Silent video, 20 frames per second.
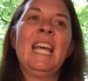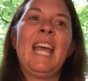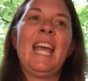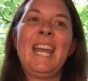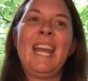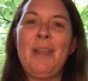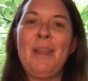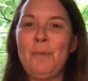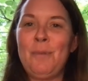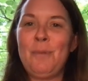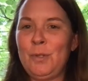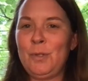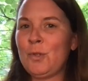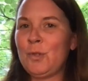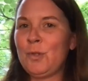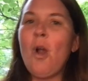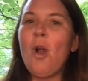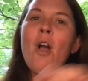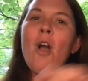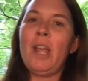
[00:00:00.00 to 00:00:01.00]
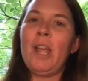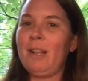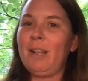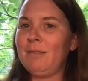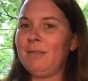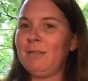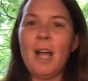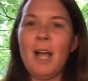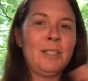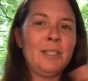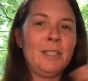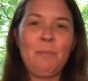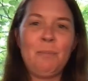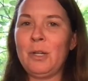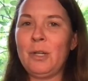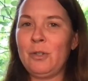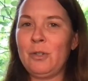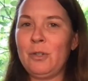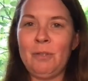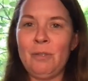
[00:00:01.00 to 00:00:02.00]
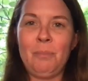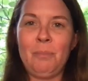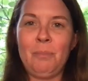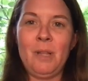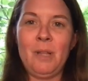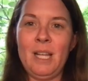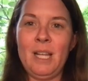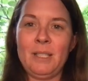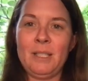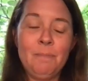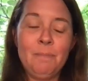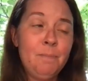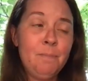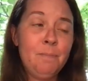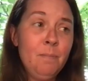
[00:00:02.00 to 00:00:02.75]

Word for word: and he was drawing lots of pictures of plants.